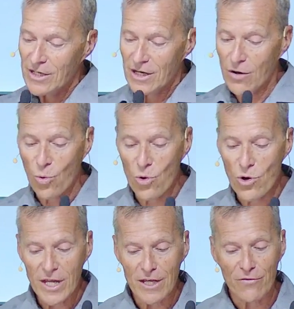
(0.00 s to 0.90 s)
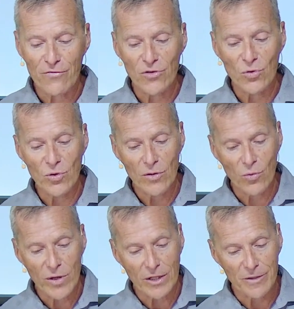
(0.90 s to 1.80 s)
a warning, if you
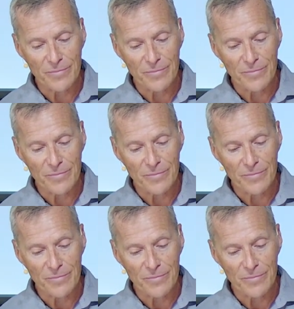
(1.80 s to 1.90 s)
will.